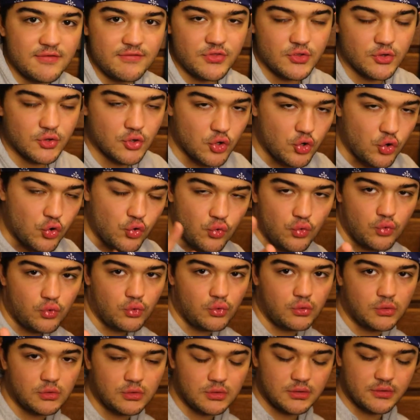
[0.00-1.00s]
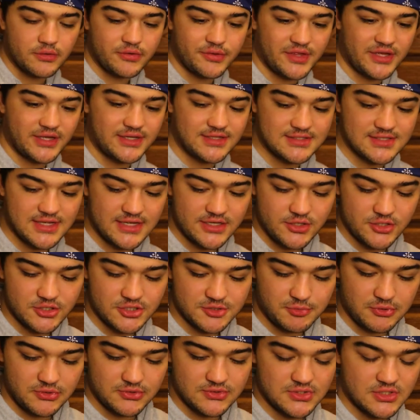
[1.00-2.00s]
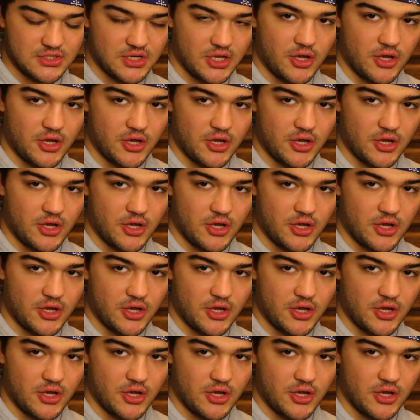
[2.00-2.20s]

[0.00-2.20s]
of the cool things that you're supposed to